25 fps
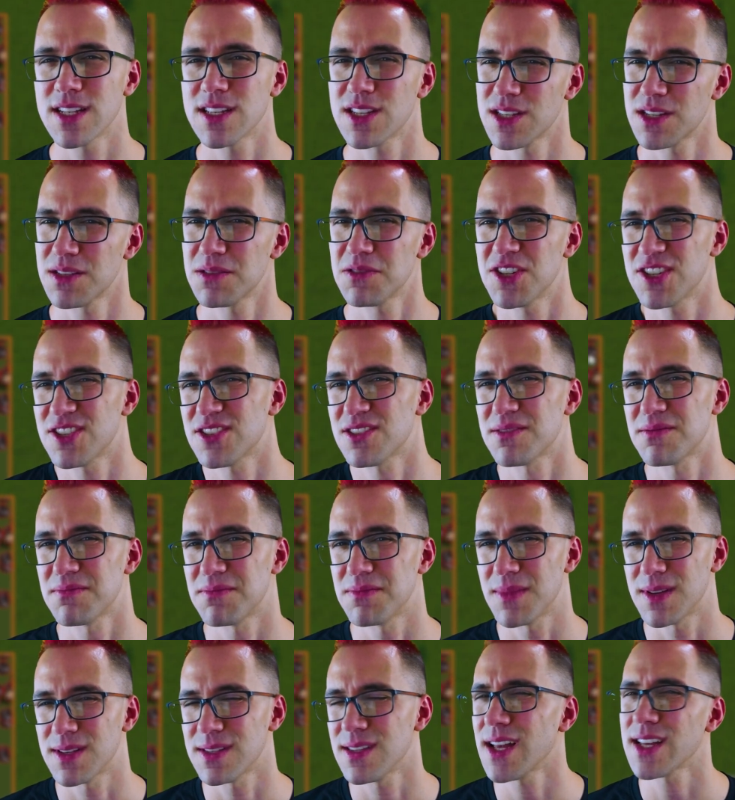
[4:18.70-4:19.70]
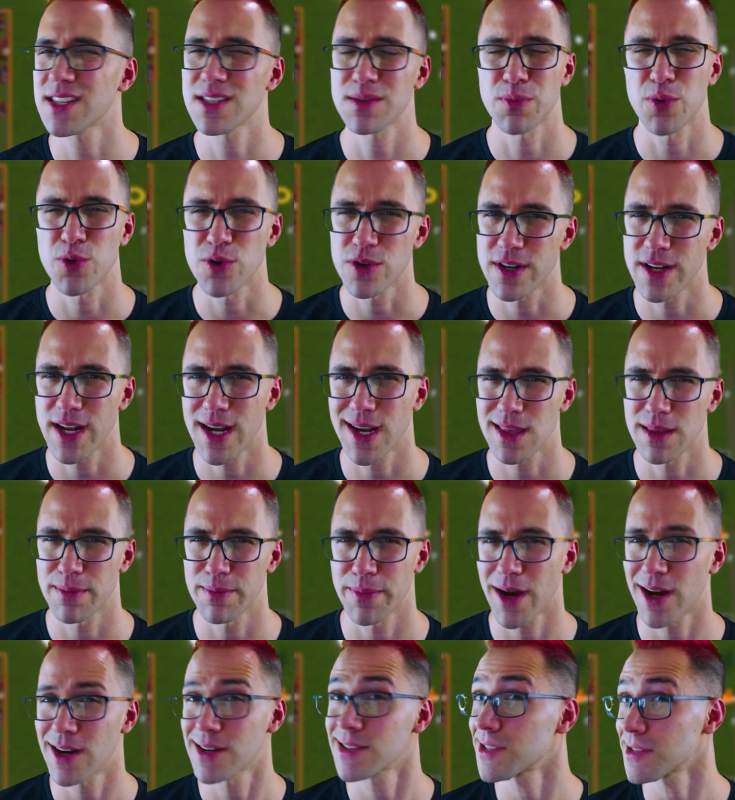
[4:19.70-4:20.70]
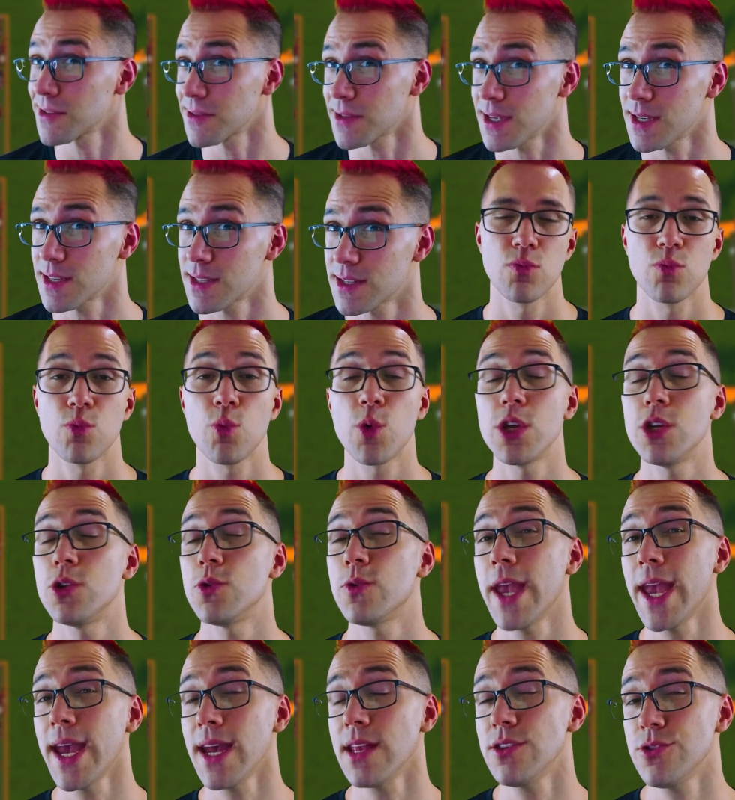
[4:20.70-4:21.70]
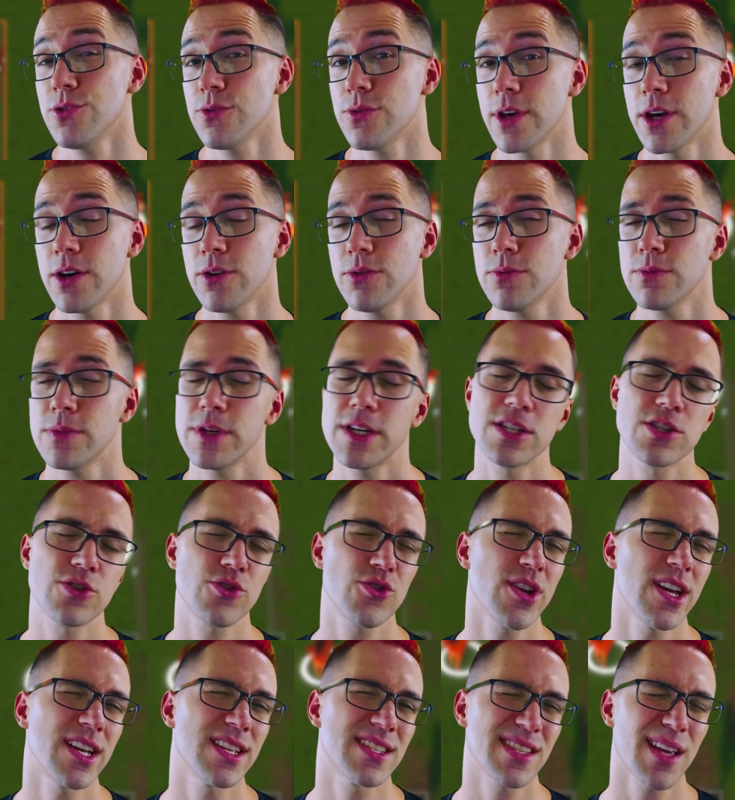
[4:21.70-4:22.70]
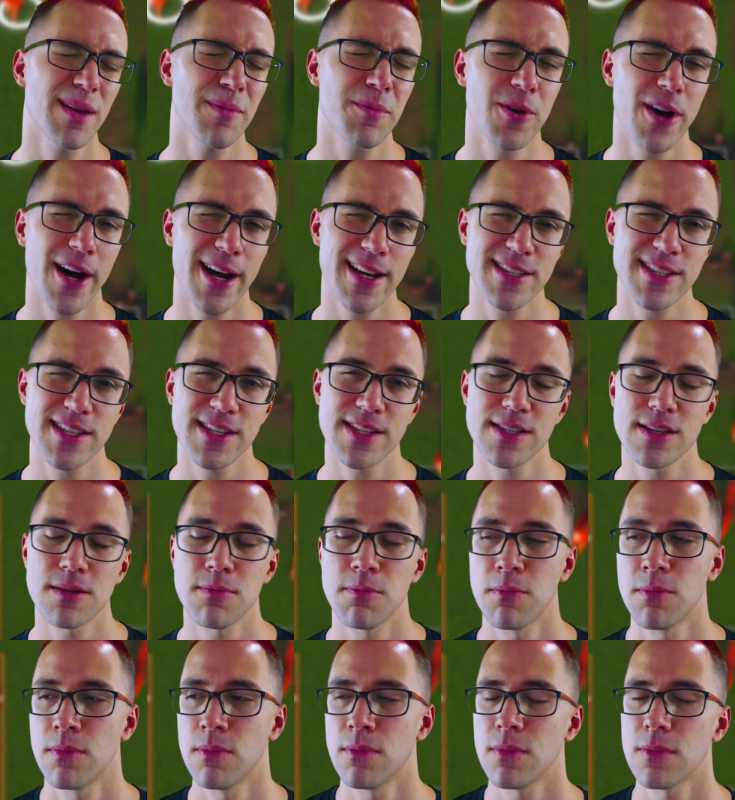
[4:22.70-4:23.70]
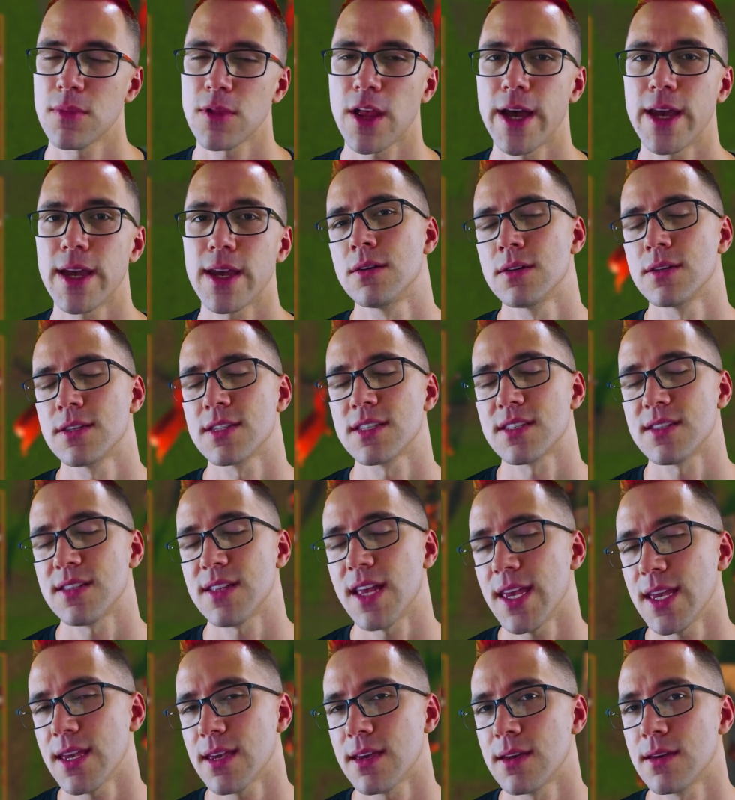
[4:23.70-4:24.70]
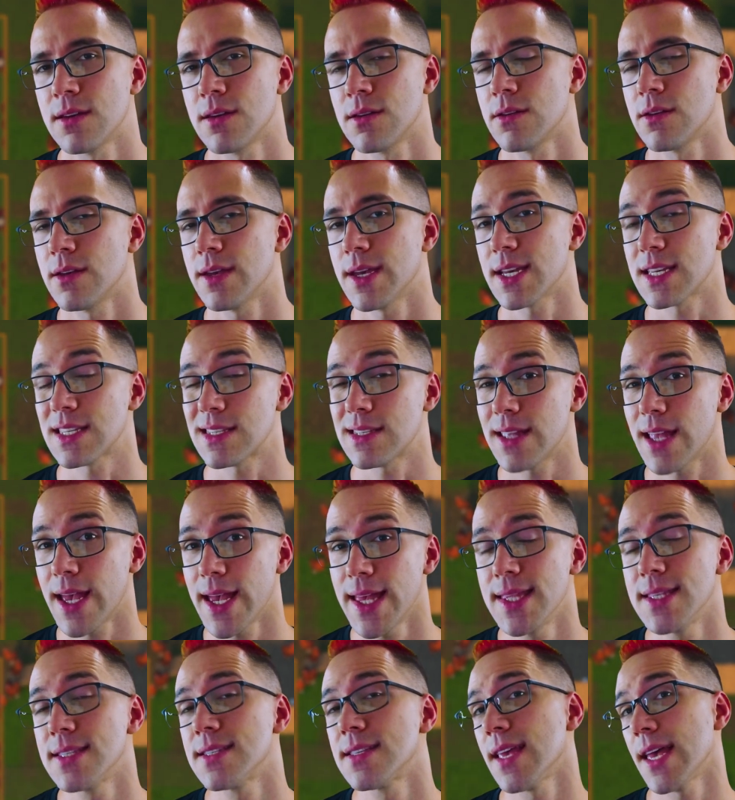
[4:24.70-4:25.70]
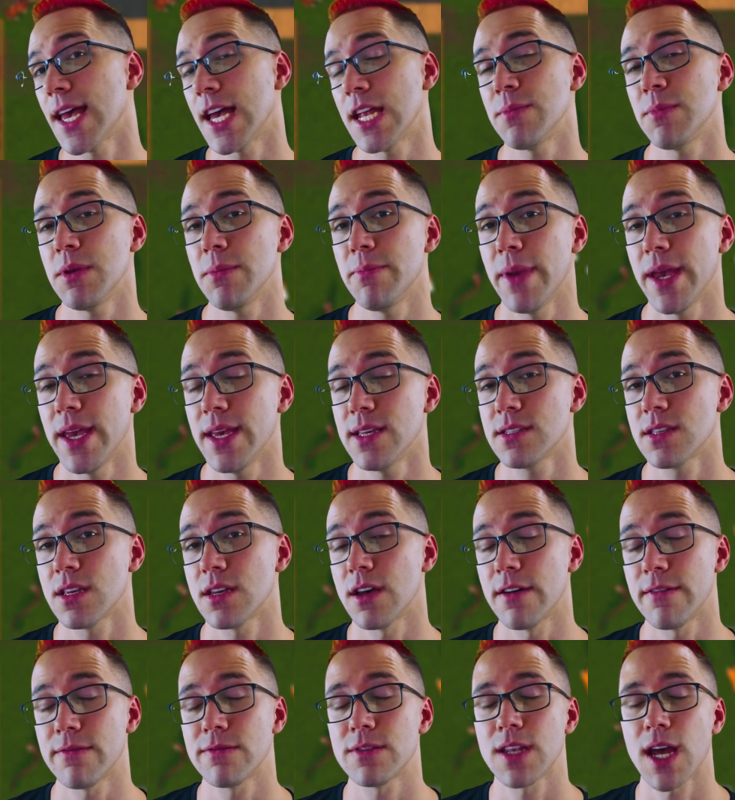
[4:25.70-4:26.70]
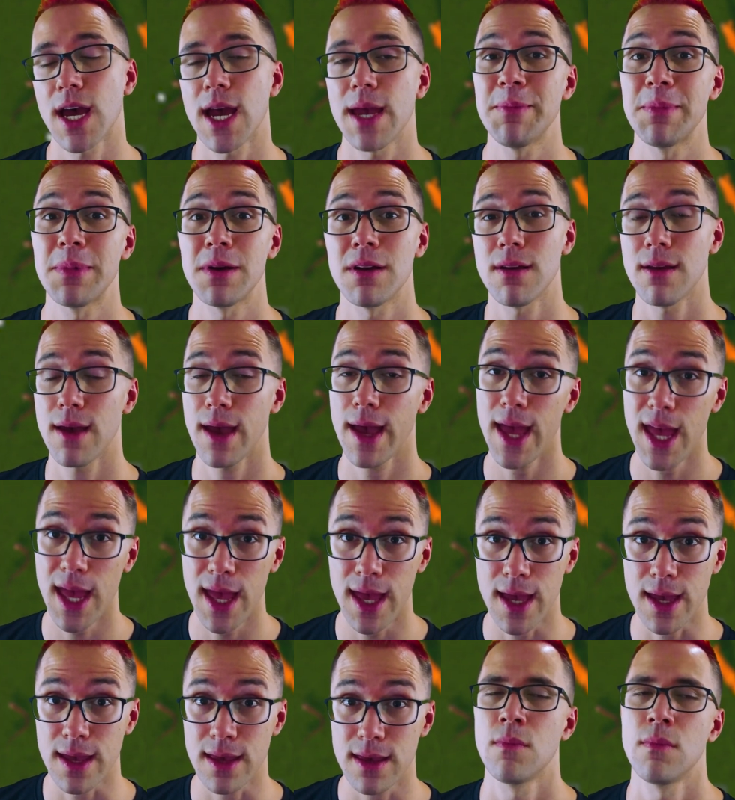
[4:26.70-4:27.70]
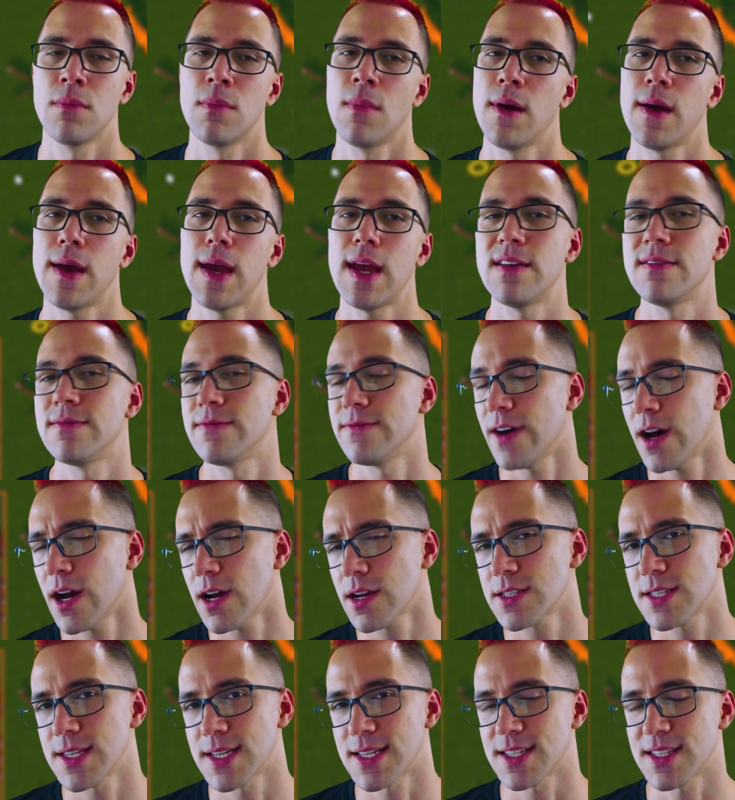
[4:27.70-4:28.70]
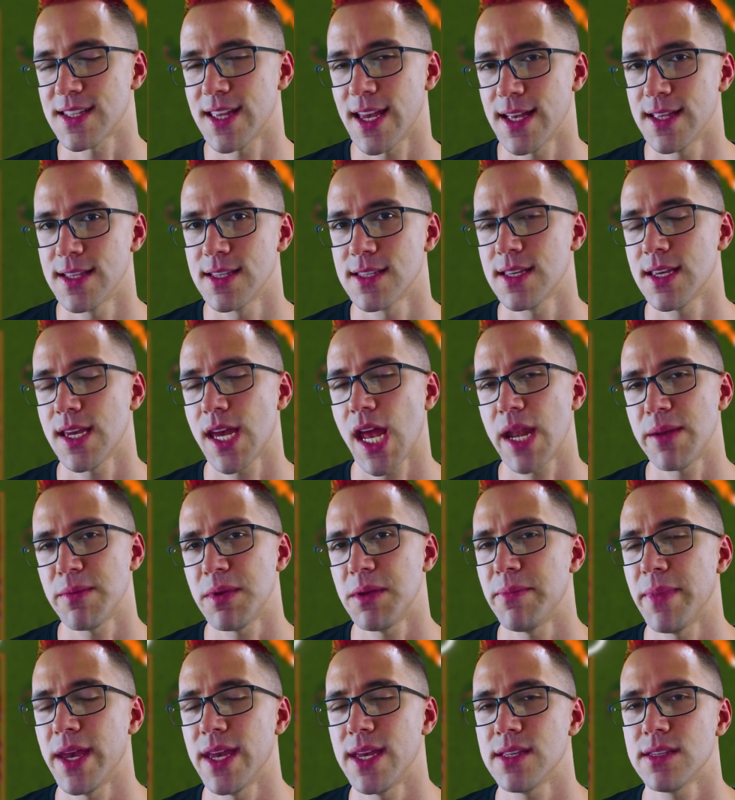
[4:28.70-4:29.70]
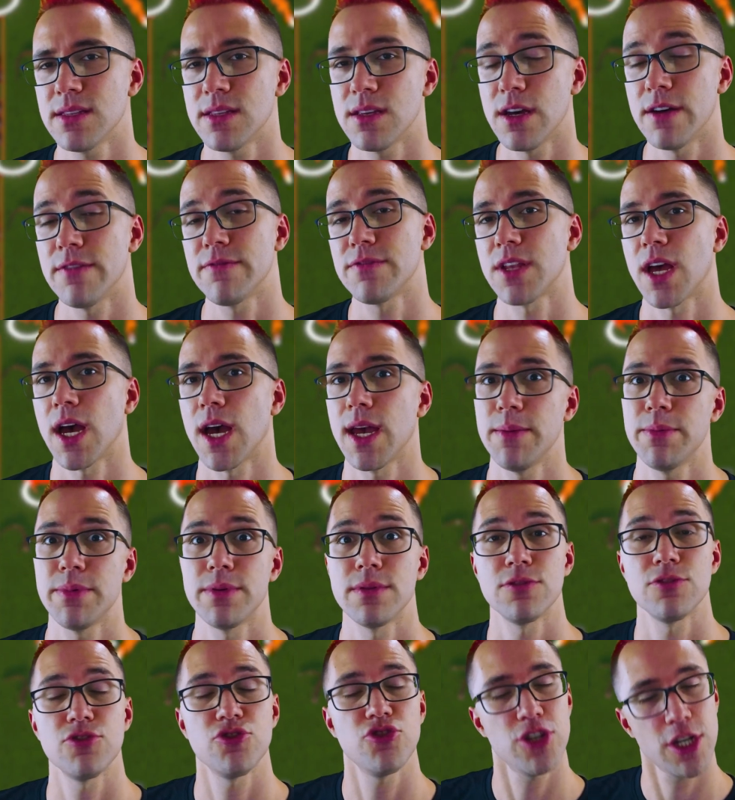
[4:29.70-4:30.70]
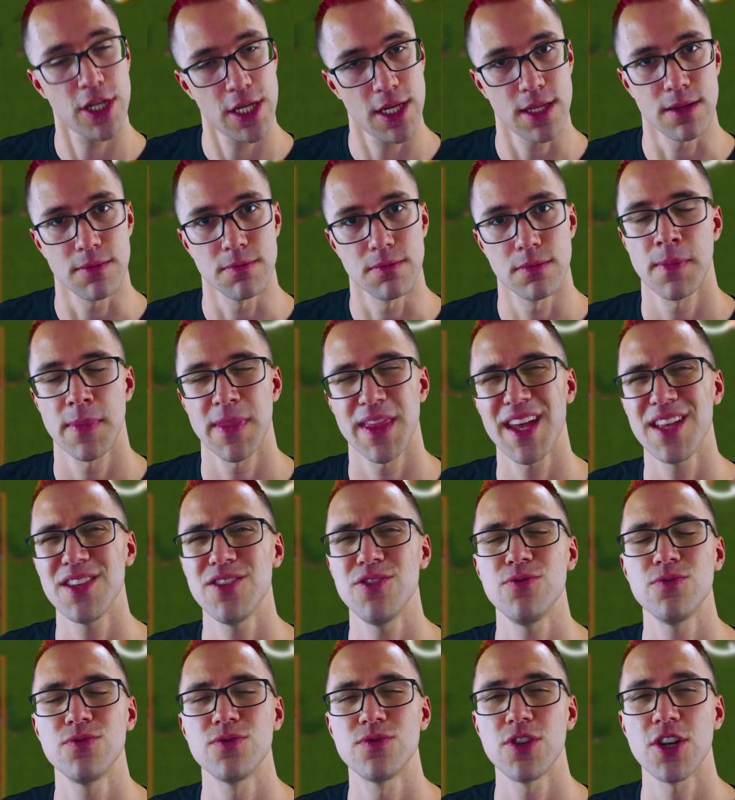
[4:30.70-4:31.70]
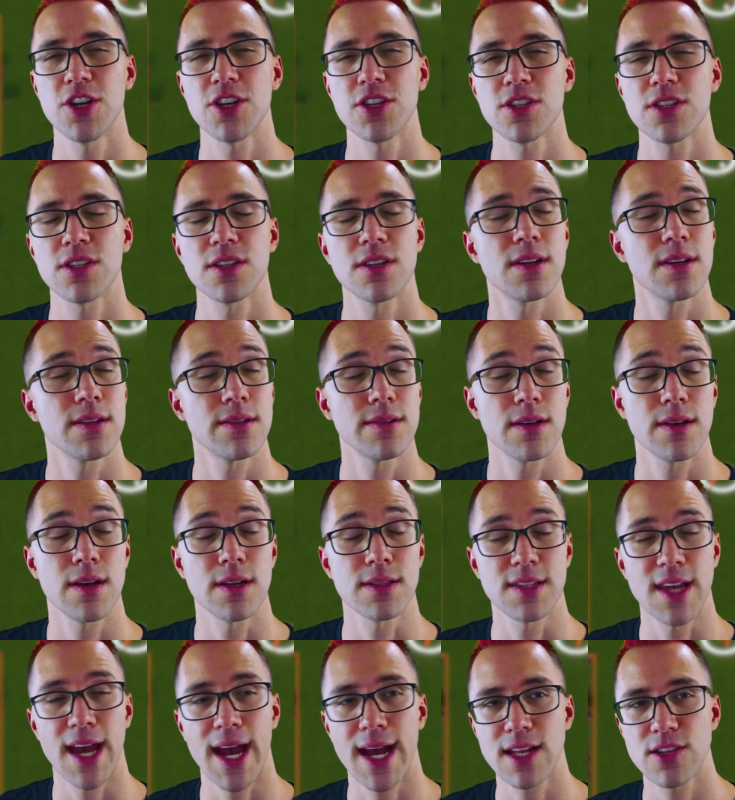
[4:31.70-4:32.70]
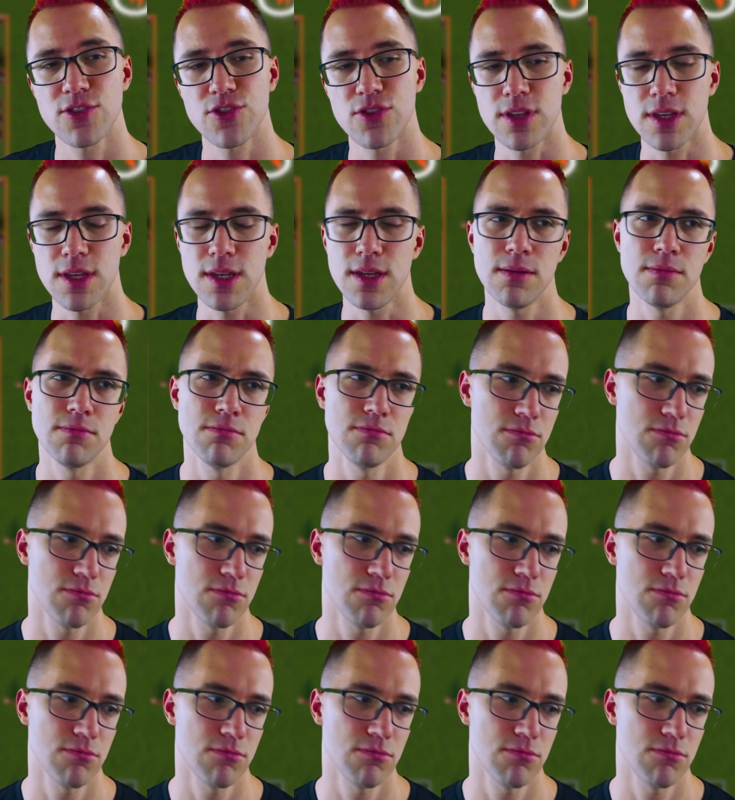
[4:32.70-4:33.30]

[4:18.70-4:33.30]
it's just, it's not supported out of the box at least. What you can do though is create subclasses like Snake extends enemy base of type egg and Fox extends enemy base of type chicken. Then you just attach the